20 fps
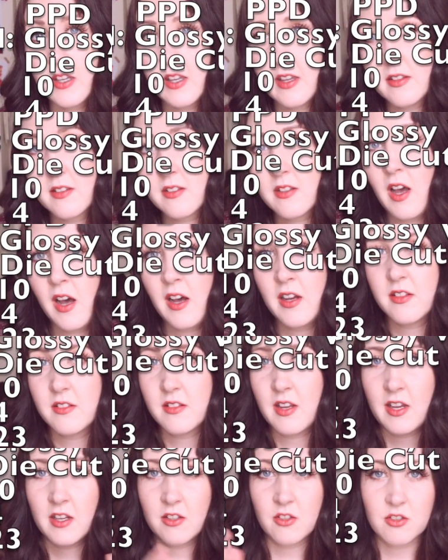kiss cut
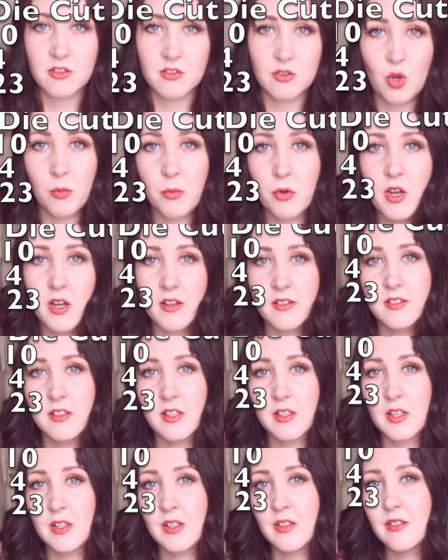and just normal cut
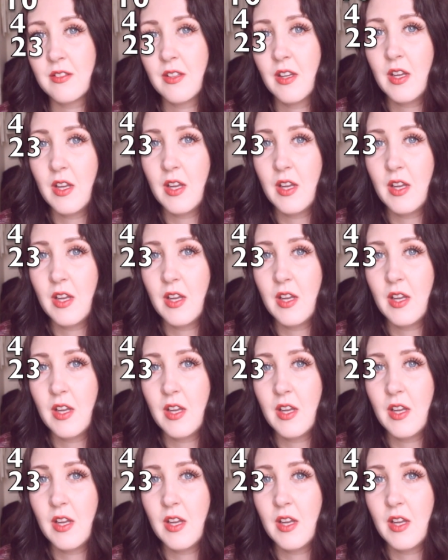stickers,